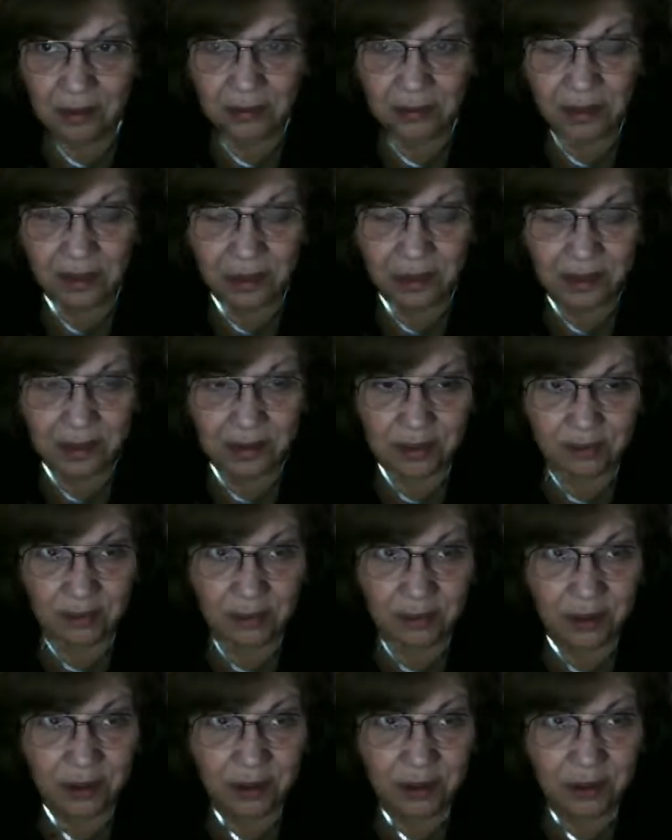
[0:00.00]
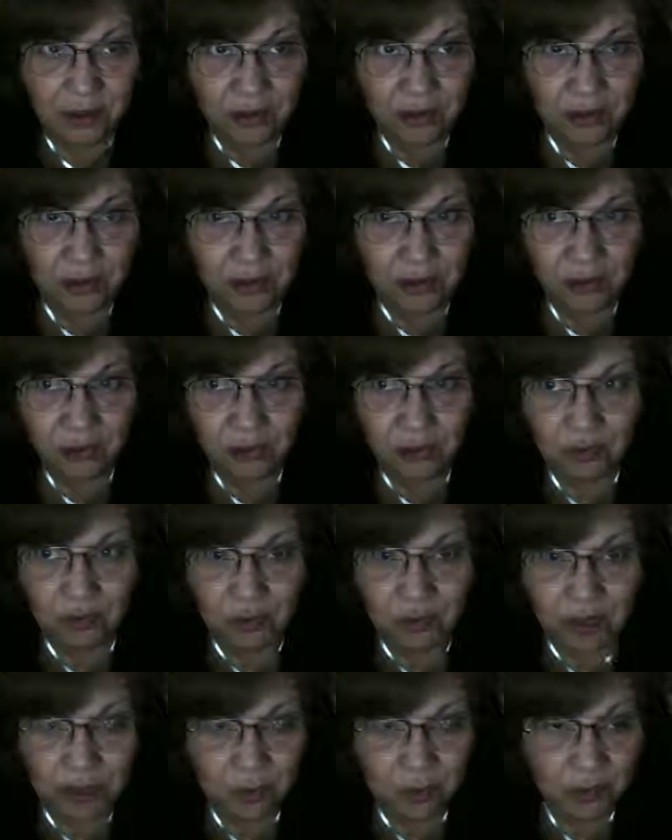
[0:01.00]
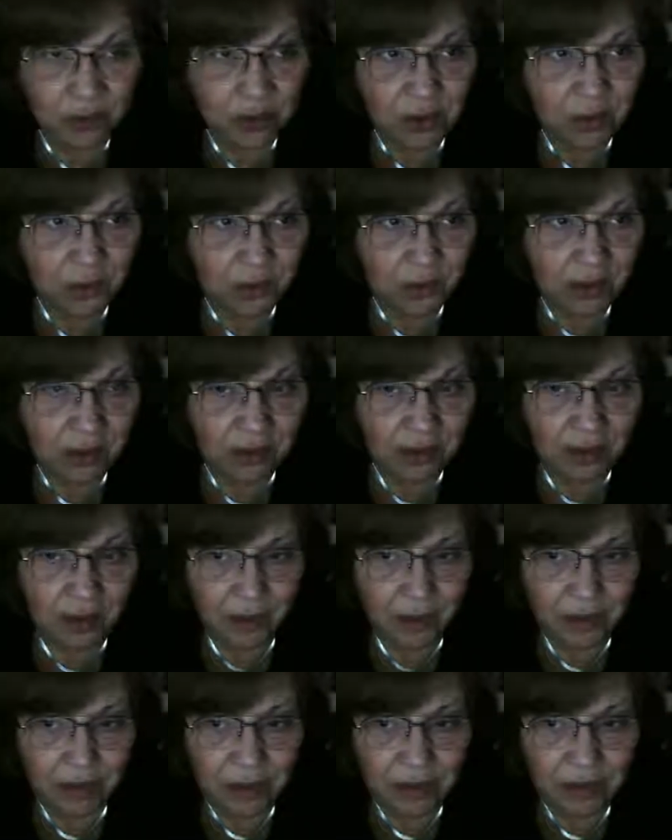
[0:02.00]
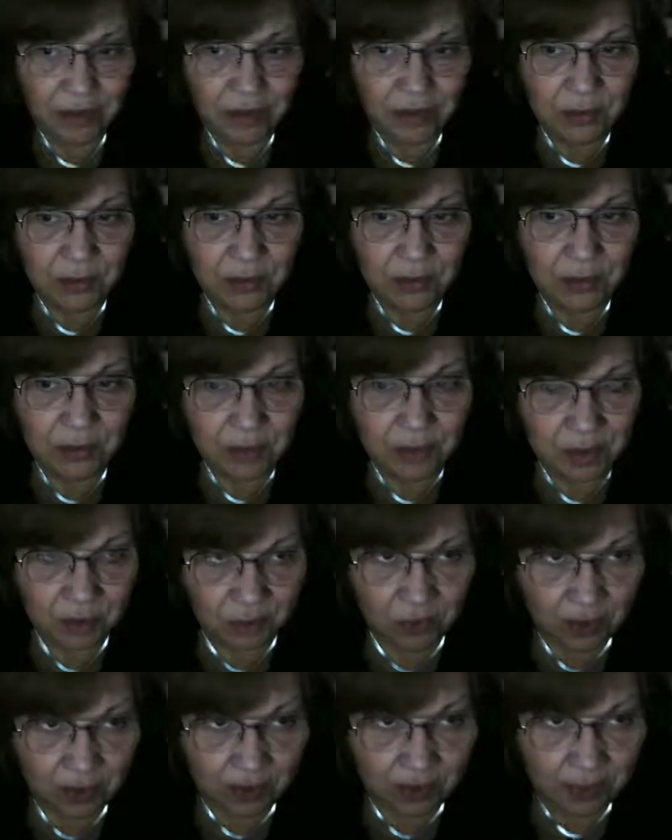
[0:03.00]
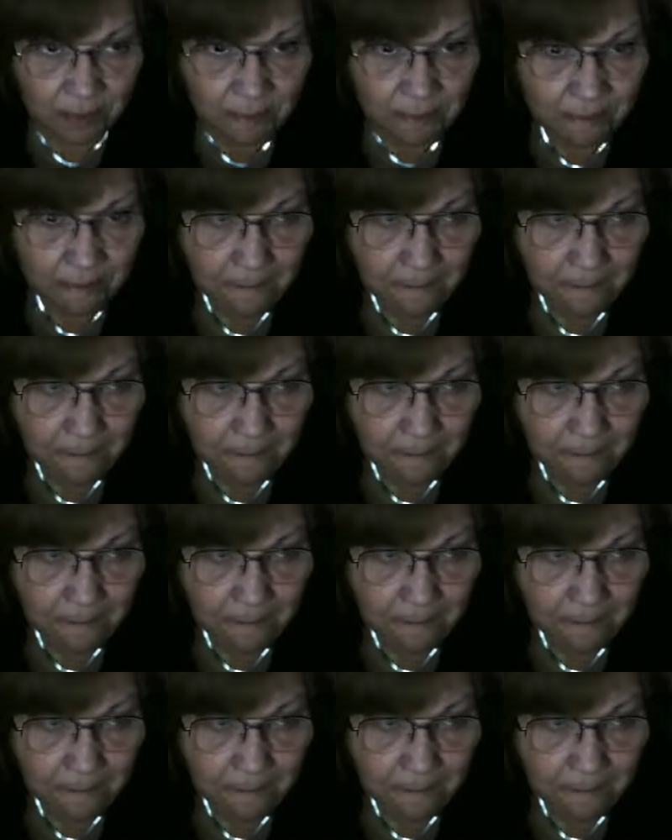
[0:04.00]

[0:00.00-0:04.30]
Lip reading: This is a very unusual mediumship reading that I'm going to be doing this morning.